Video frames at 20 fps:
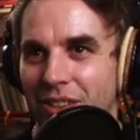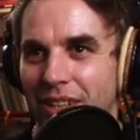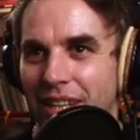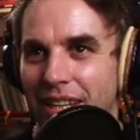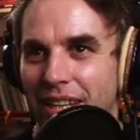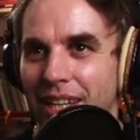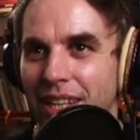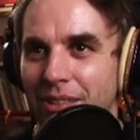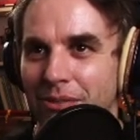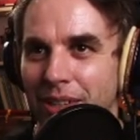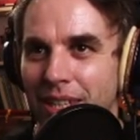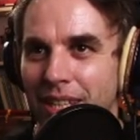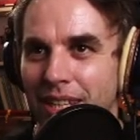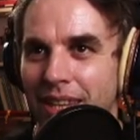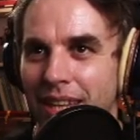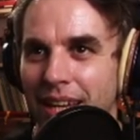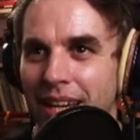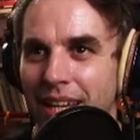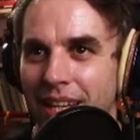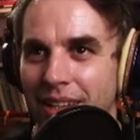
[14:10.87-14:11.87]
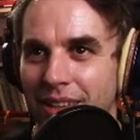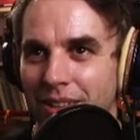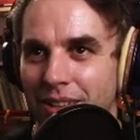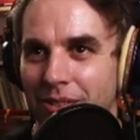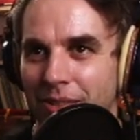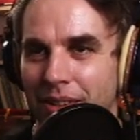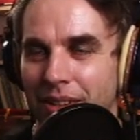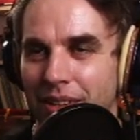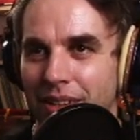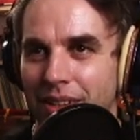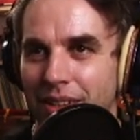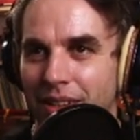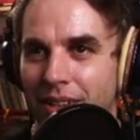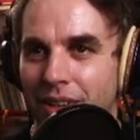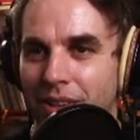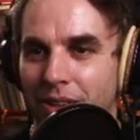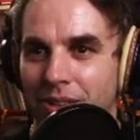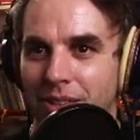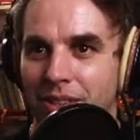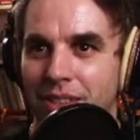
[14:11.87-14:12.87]
Okay, we did that.
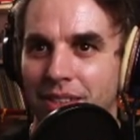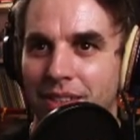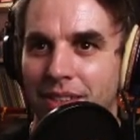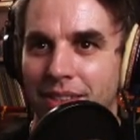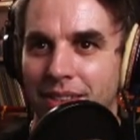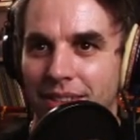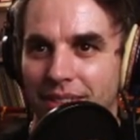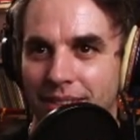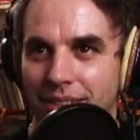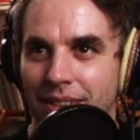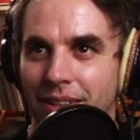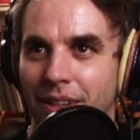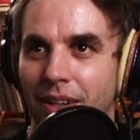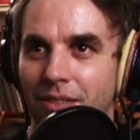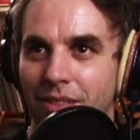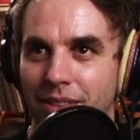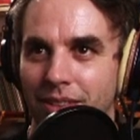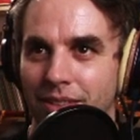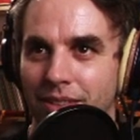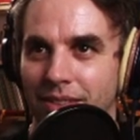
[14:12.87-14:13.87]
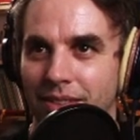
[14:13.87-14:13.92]
Oh, just no.